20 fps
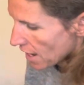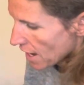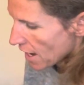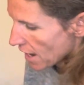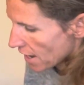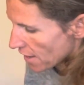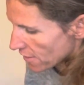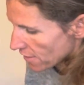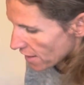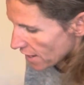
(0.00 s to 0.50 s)

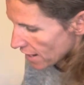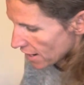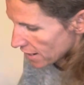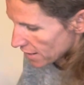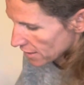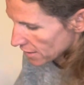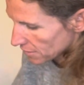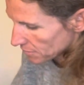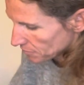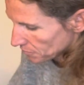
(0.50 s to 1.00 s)
And
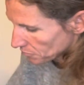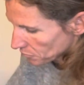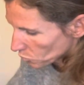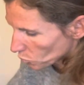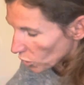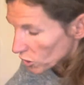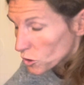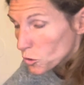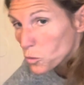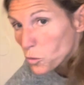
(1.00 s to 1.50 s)
then
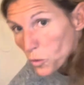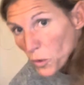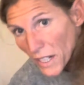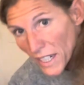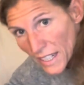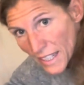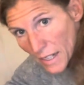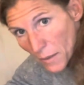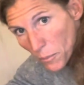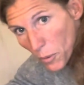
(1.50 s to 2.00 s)
what's
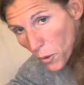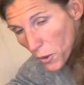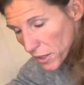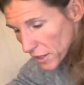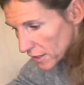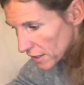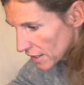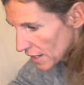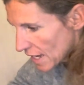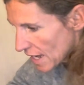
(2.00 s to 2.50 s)
really
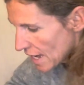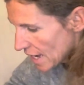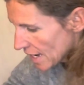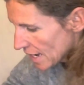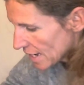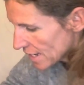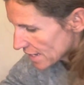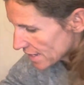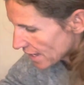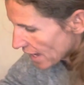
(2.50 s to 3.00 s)
important
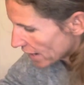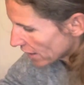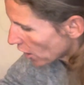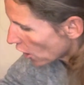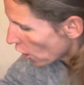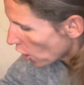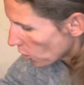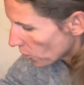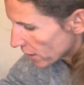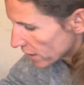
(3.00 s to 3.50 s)
is that
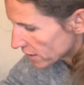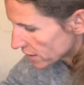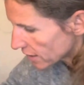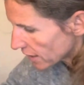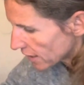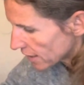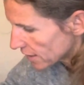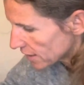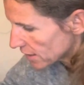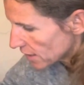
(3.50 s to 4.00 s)
always
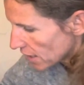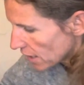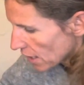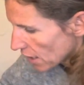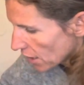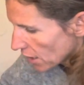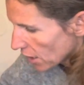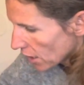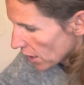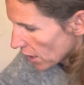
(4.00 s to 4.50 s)

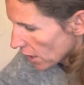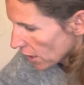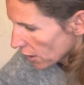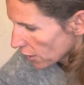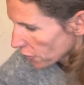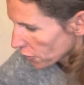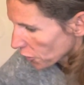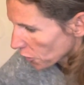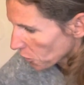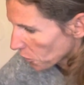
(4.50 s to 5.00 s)

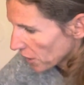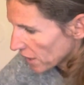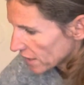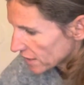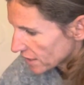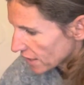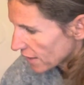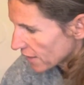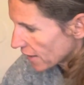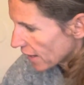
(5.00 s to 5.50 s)
for the
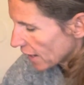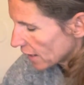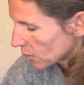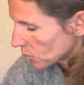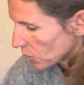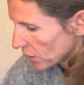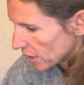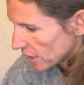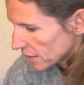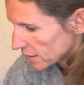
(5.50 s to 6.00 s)
reason that
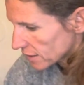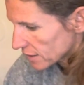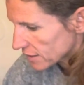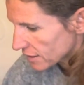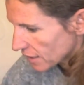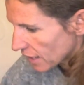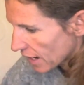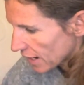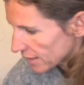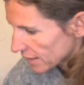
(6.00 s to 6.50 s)
we need to
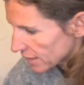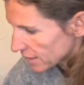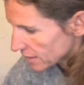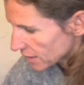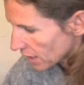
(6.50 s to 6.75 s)
slide this